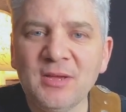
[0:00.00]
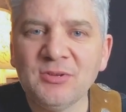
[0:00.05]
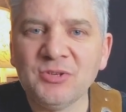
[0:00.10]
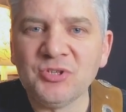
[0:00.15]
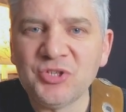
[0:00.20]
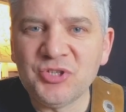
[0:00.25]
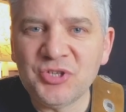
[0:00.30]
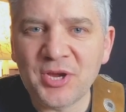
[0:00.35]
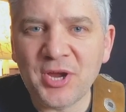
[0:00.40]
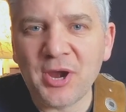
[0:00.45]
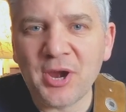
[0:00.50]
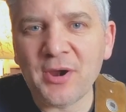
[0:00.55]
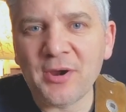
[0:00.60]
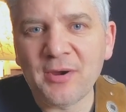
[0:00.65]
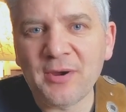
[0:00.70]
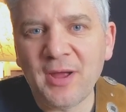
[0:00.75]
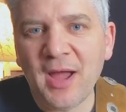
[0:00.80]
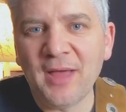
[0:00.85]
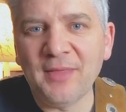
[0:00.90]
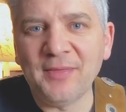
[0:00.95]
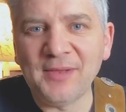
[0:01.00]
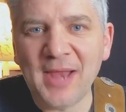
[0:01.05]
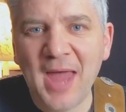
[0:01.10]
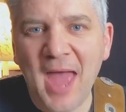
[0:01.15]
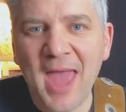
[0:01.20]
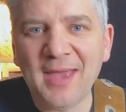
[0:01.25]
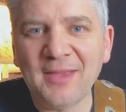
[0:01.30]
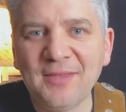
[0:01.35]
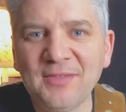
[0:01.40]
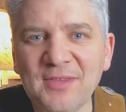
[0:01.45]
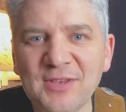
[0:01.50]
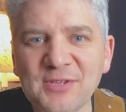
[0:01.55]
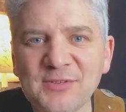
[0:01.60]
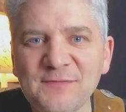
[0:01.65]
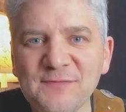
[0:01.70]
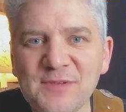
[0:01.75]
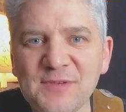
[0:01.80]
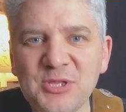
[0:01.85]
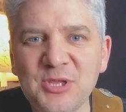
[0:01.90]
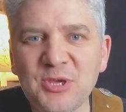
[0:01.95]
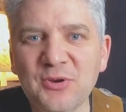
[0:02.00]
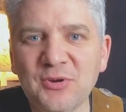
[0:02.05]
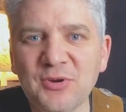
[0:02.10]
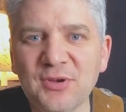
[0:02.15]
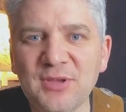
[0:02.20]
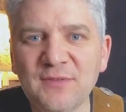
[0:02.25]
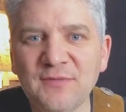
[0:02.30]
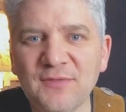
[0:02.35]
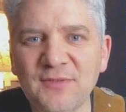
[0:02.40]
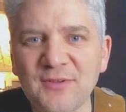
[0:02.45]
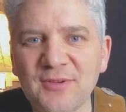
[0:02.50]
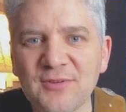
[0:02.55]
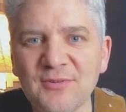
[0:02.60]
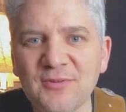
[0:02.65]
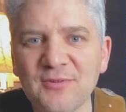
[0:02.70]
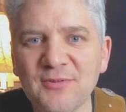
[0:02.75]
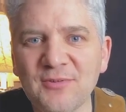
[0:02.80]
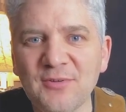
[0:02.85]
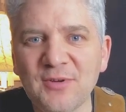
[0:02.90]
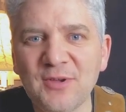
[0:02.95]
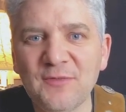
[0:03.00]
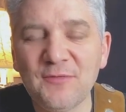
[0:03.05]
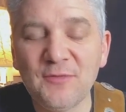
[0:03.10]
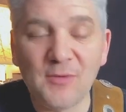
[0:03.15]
share and like this video if you